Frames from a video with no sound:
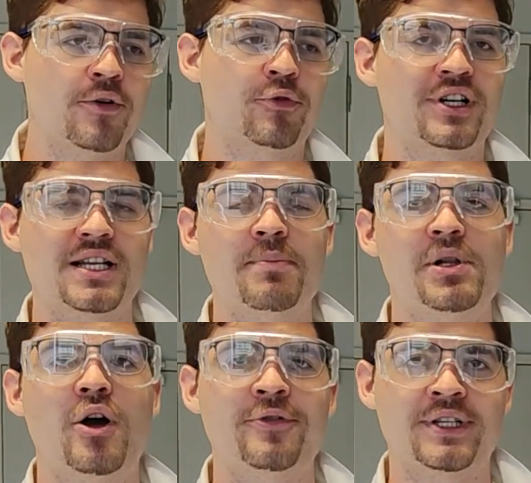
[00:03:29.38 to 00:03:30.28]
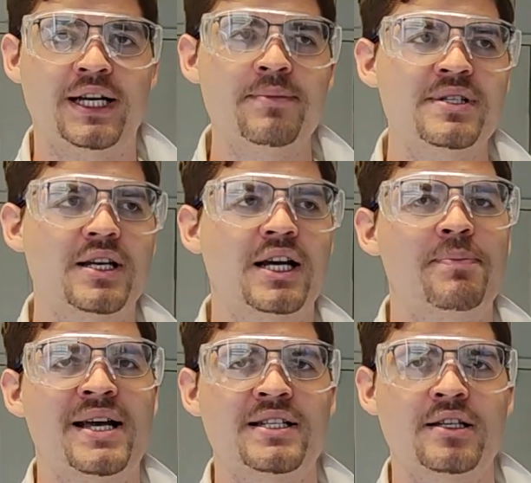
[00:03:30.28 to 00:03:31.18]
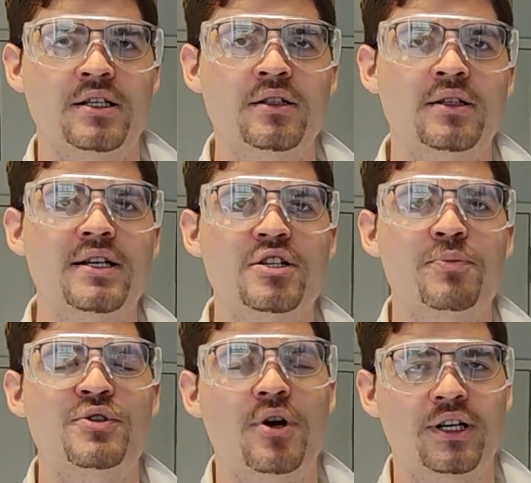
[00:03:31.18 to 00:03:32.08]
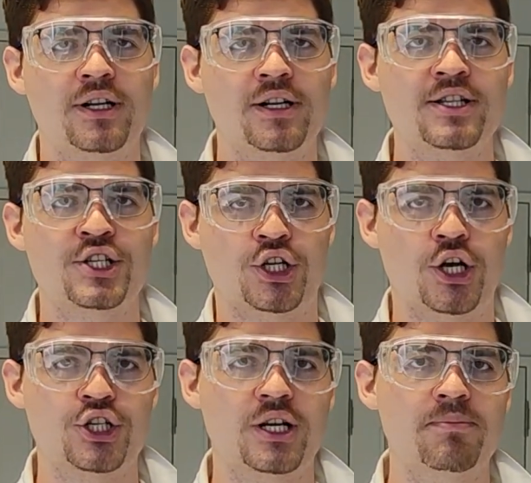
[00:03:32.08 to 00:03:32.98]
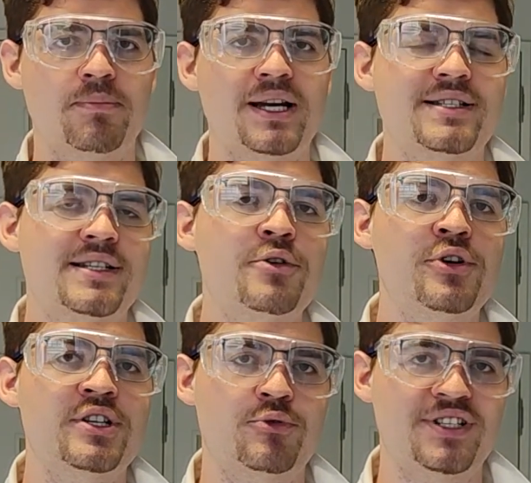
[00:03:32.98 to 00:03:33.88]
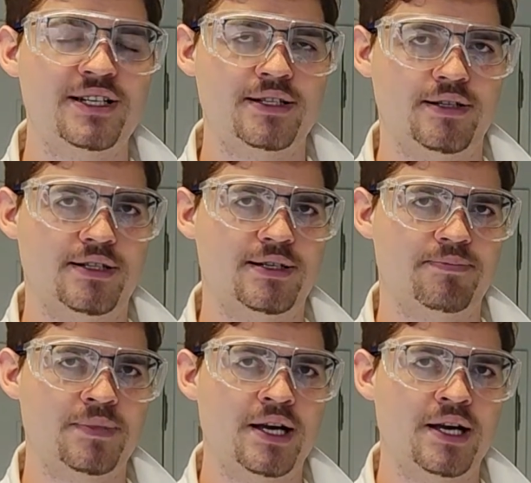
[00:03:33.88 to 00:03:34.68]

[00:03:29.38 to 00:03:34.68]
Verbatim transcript: For example, oftentimes a capacitor is obstructed in its charging by a series resistance.